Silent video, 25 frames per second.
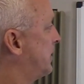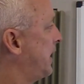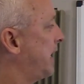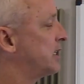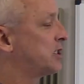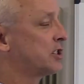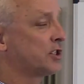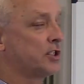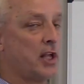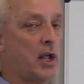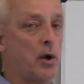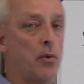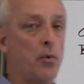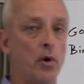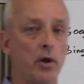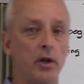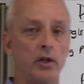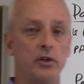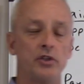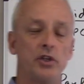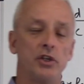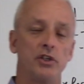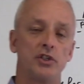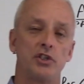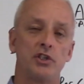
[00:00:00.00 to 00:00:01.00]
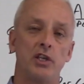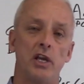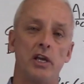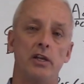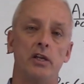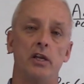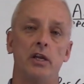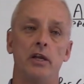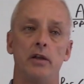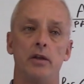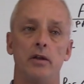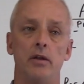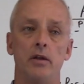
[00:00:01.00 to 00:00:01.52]
they want to just send
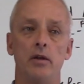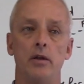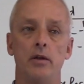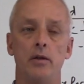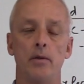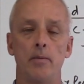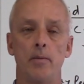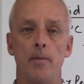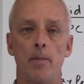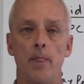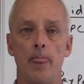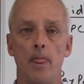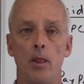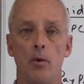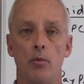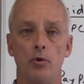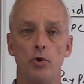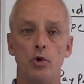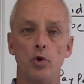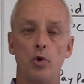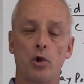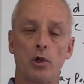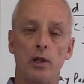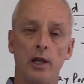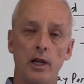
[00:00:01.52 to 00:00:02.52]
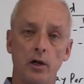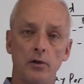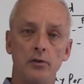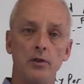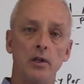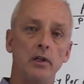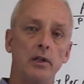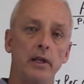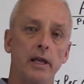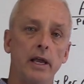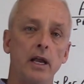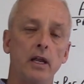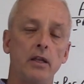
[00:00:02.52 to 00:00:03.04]
it, when you click on the
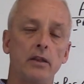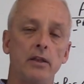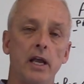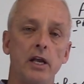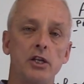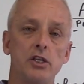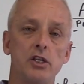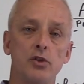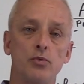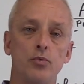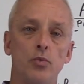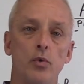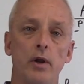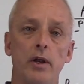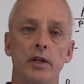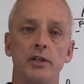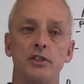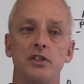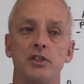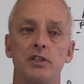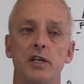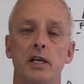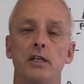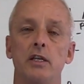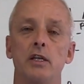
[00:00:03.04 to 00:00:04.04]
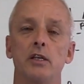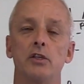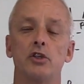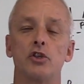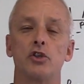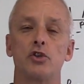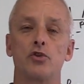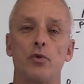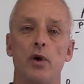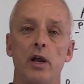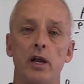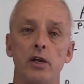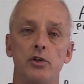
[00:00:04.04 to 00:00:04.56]
link, they just want to send it
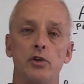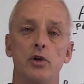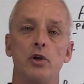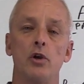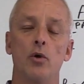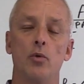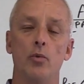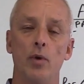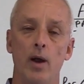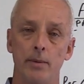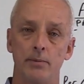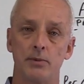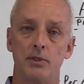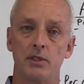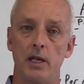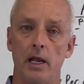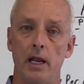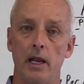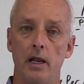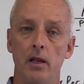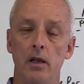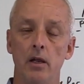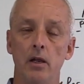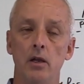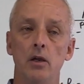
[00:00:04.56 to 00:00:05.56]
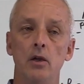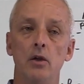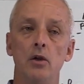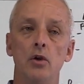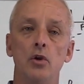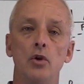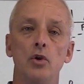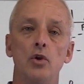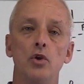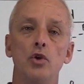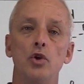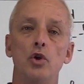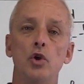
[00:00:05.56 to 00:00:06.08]
straight to your website.
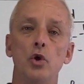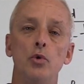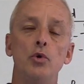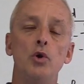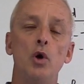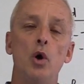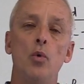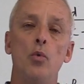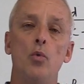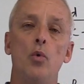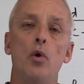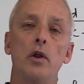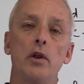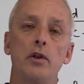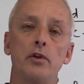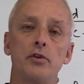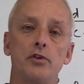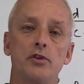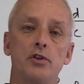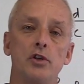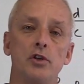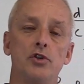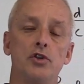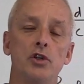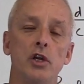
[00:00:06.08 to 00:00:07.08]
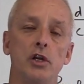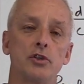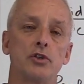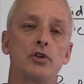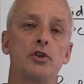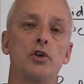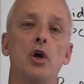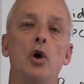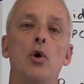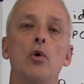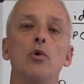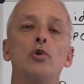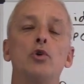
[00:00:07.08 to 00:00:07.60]
You don't want to just
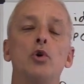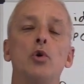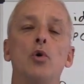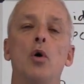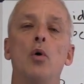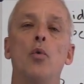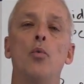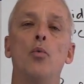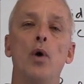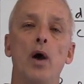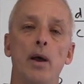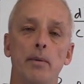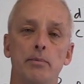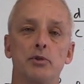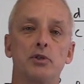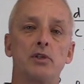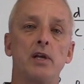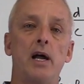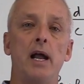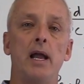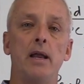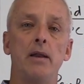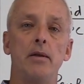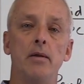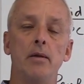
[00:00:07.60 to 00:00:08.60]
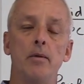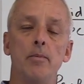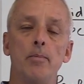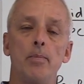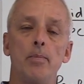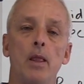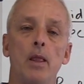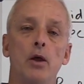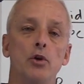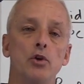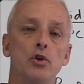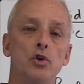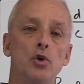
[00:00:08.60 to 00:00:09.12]
go to a website.
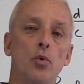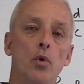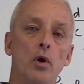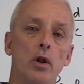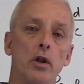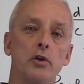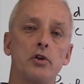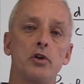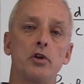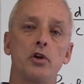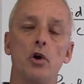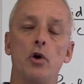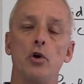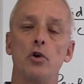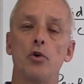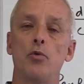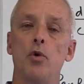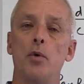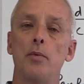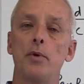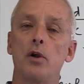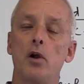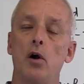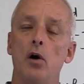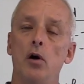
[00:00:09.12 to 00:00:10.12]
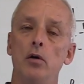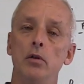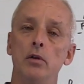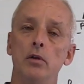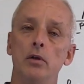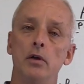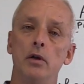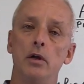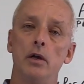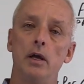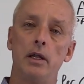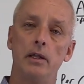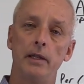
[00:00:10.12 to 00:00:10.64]
You want it to go to what we
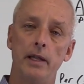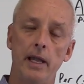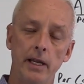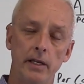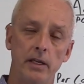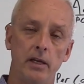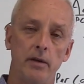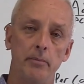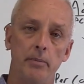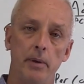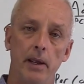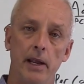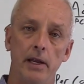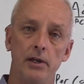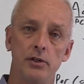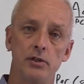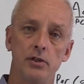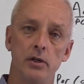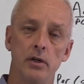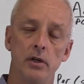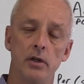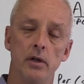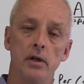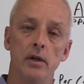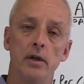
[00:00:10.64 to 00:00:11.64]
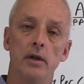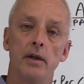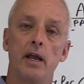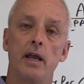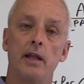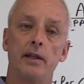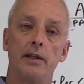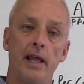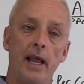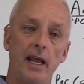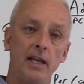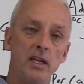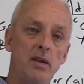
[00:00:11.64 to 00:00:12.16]
call a landing page. A
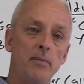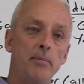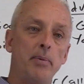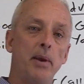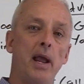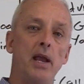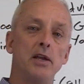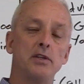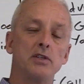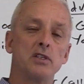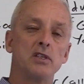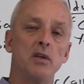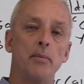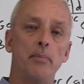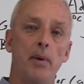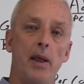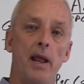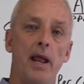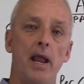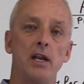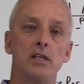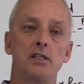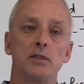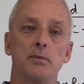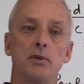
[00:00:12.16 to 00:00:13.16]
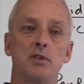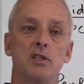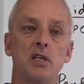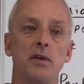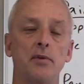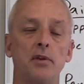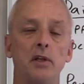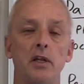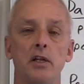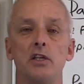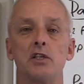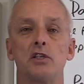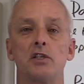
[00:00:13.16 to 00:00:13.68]
landing page is a page
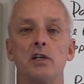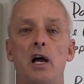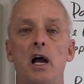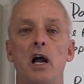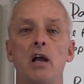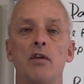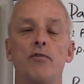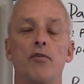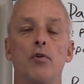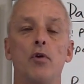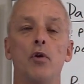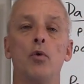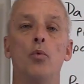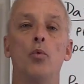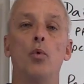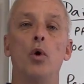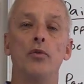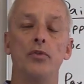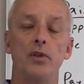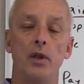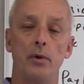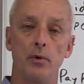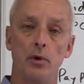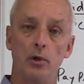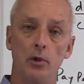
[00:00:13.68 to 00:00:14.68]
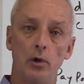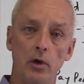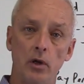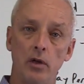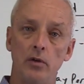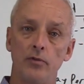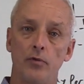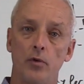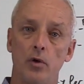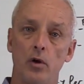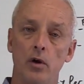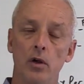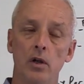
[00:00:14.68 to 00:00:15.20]
specifically designed for what they were
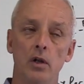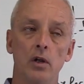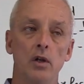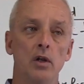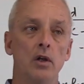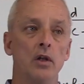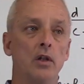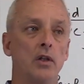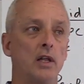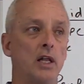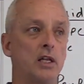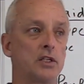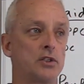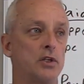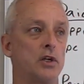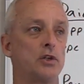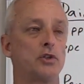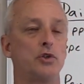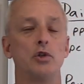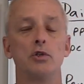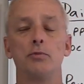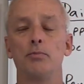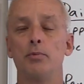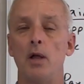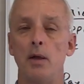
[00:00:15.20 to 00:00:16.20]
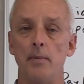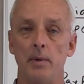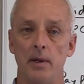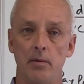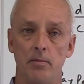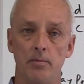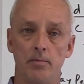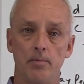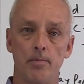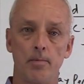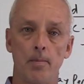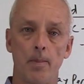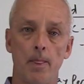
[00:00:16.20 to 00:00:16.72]
looking for. Let's use plumbing.
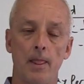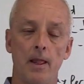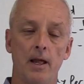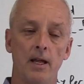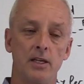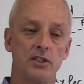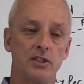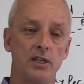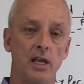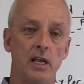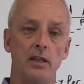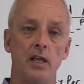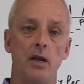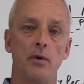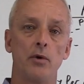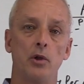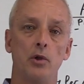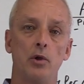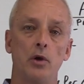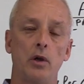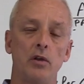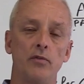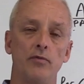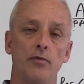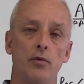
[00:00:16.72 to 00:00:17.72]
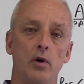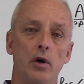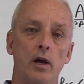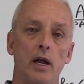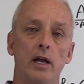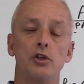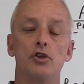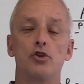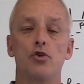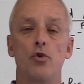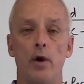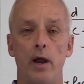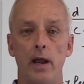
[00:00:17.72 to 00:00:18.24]
Let's say they were looking for a
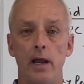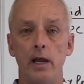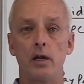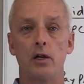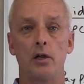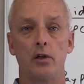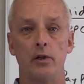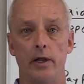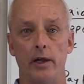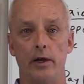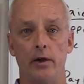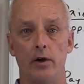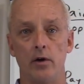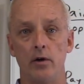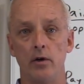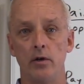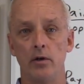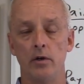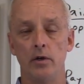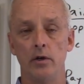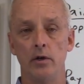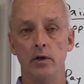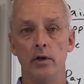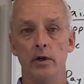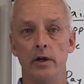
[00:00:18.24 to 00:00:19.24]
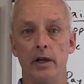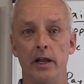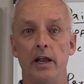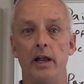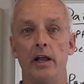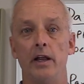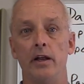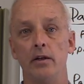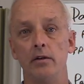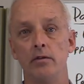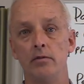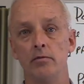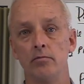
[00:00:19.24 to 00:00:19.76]
drain cleaner
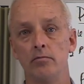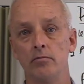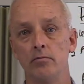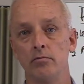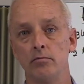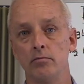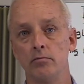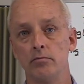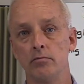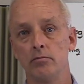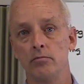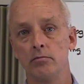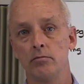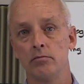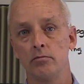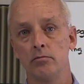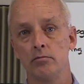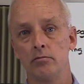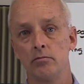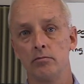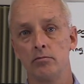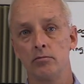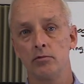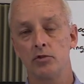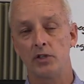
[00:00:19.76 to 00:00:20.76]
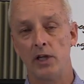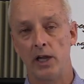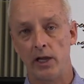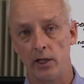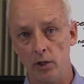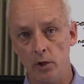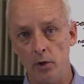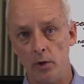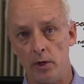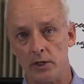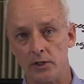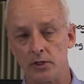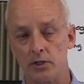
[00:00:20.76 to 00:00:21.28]
in St.
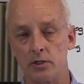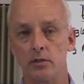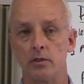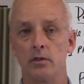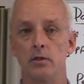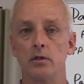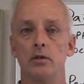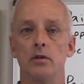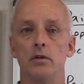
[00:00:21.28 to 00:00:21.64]
Louis.